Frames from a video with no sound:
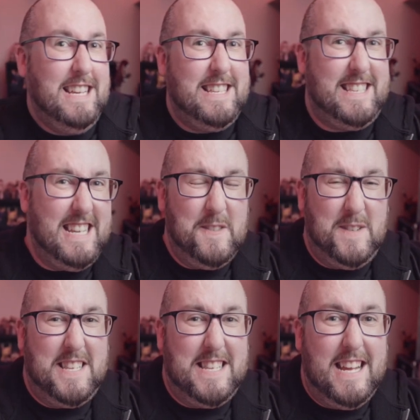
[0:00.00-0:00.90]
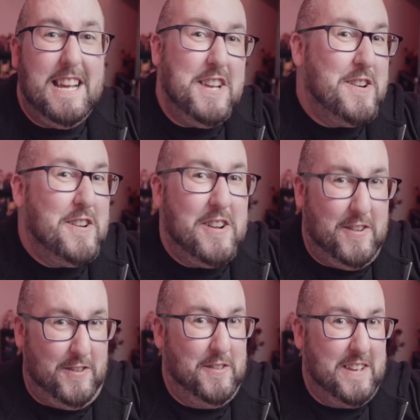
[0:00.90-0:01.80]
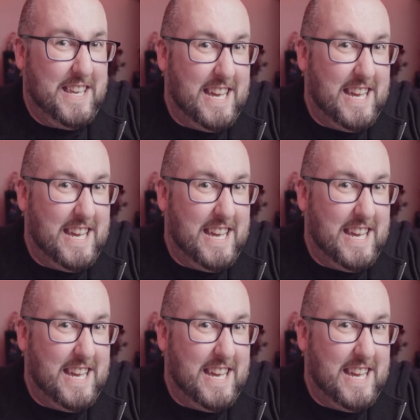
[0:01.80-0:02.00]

safe to say you're not going to